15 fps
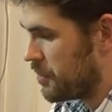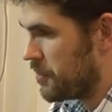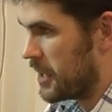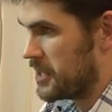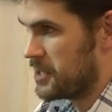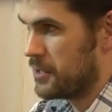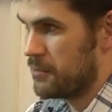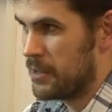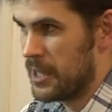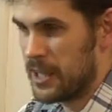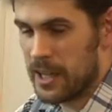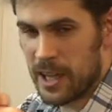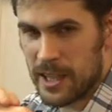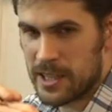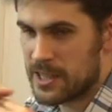you imagine a
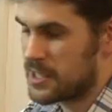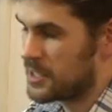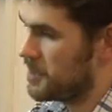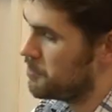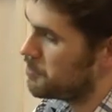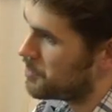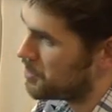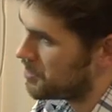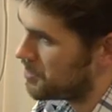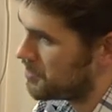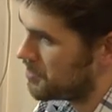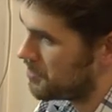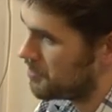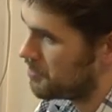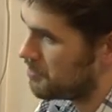really like
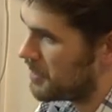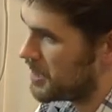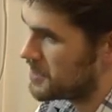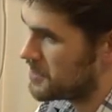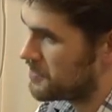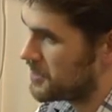simple maths